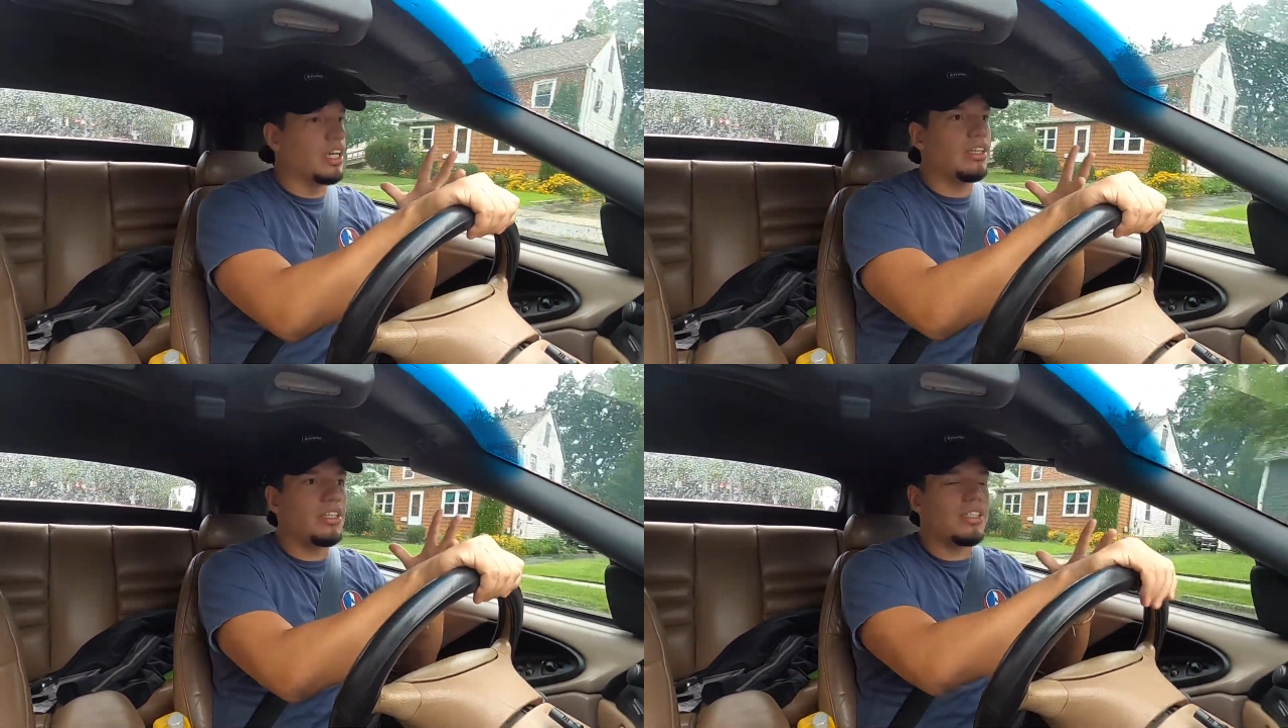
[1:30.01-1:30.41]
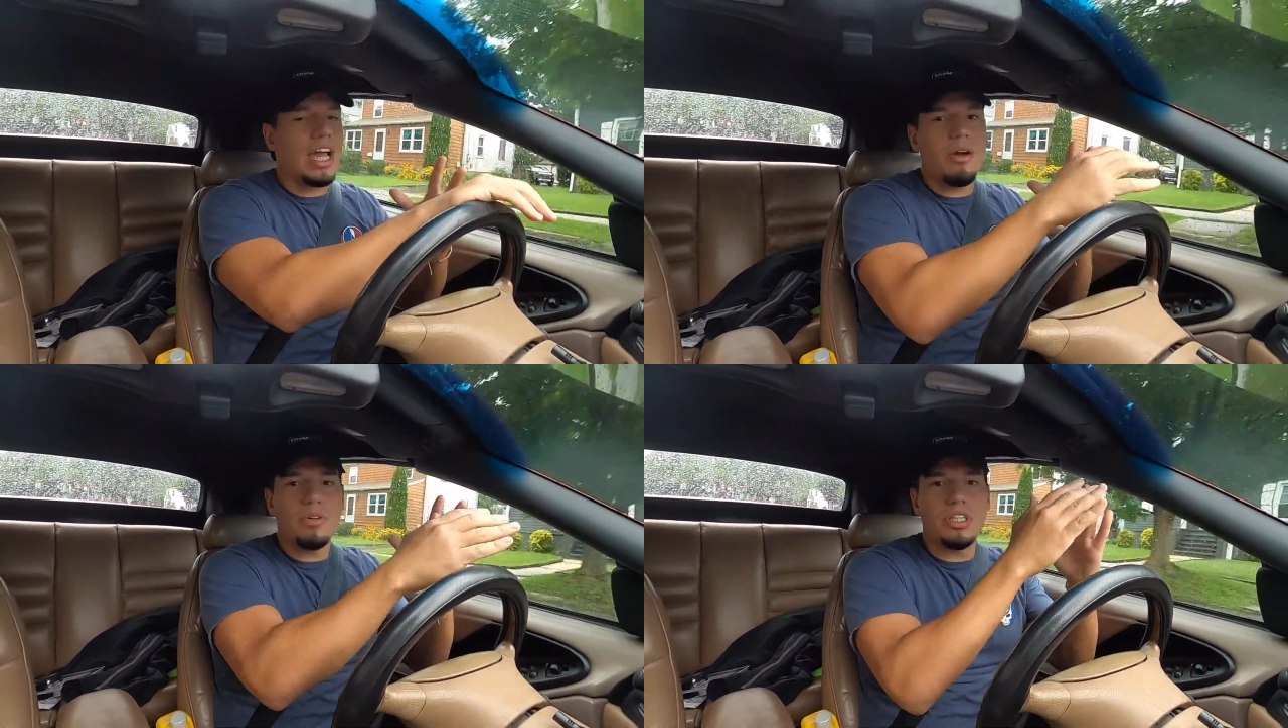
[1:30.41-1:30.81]
get this
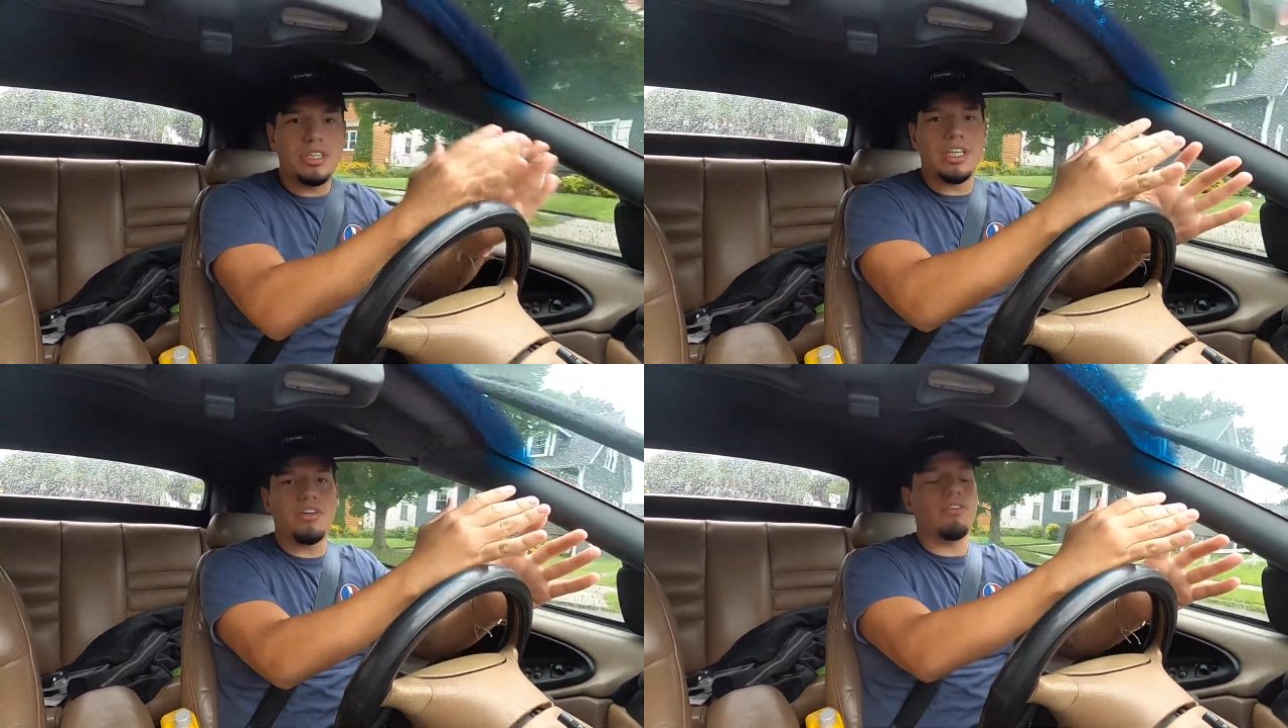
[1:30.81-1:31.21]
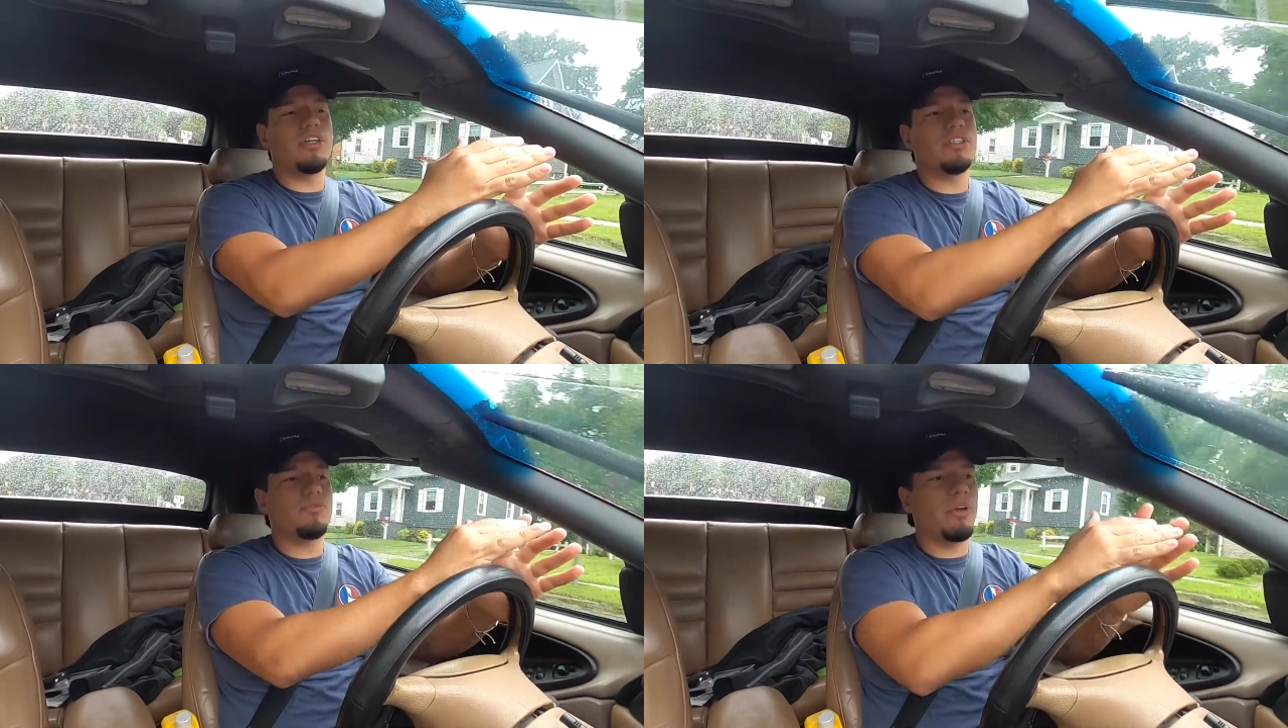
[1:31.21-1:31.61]
guy with the deal.
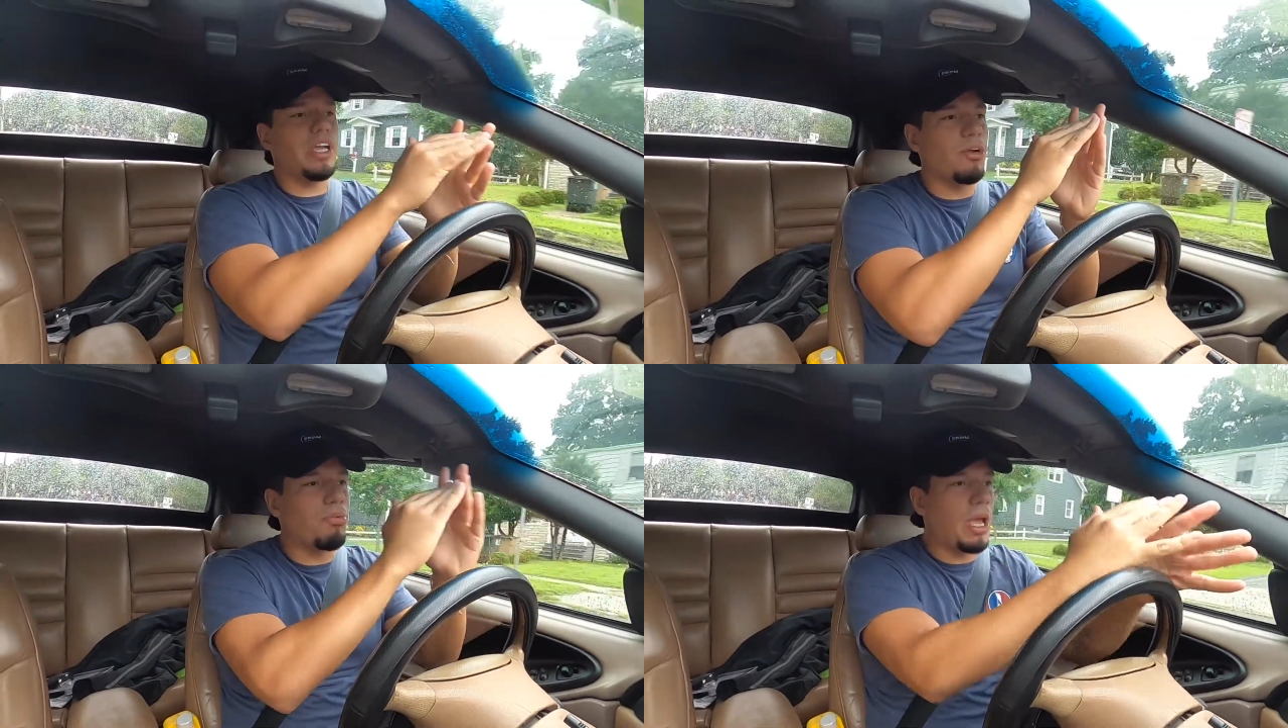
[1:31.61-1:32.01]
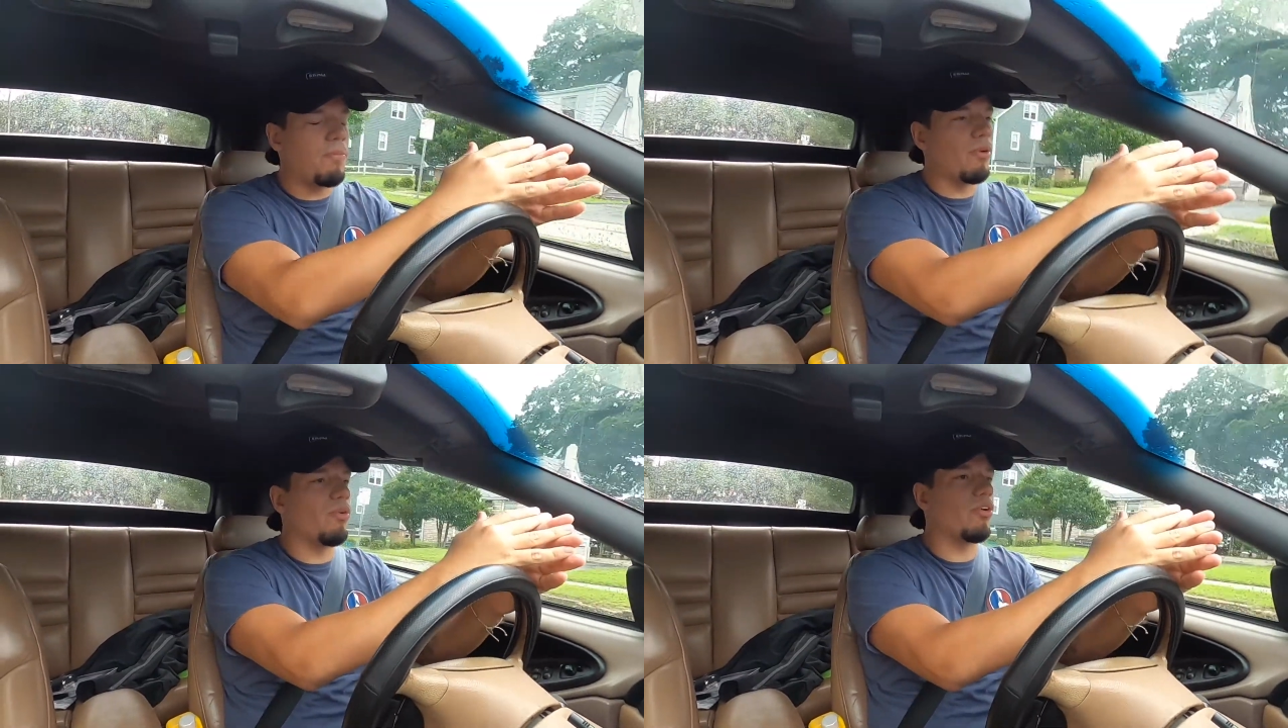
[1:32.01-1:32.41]
He's waiting on
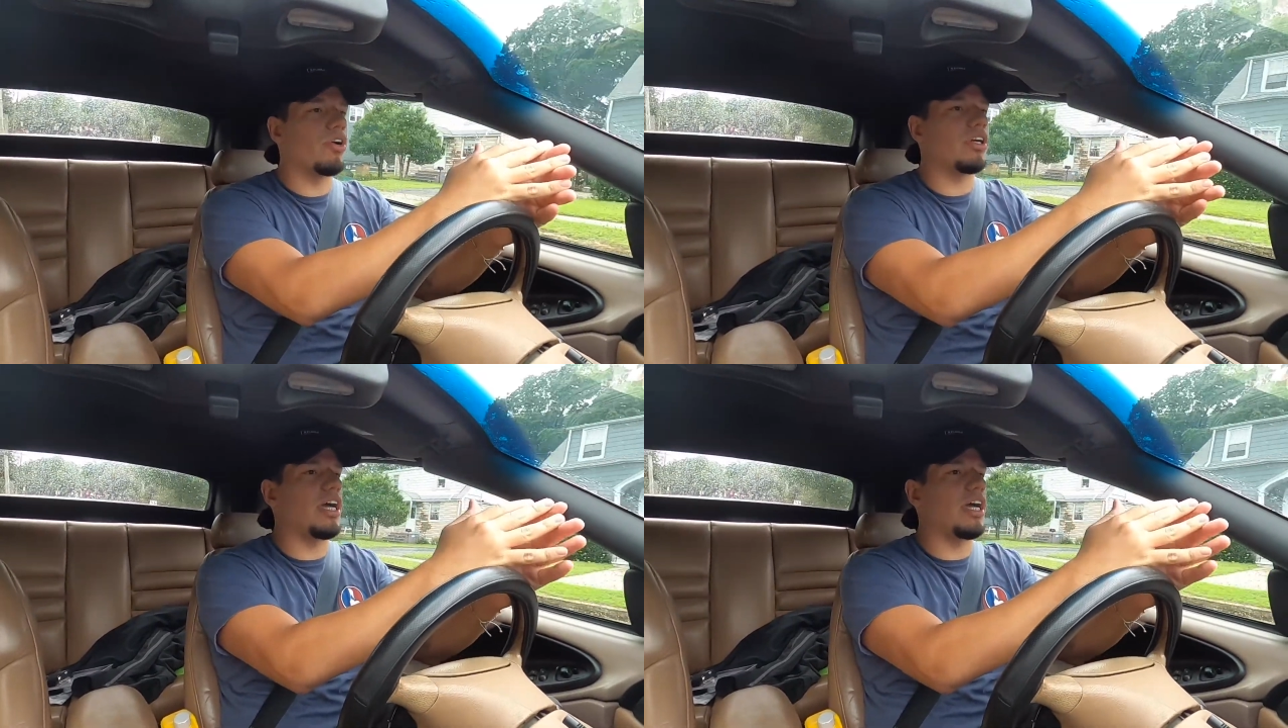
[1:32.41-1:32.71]
paperwork.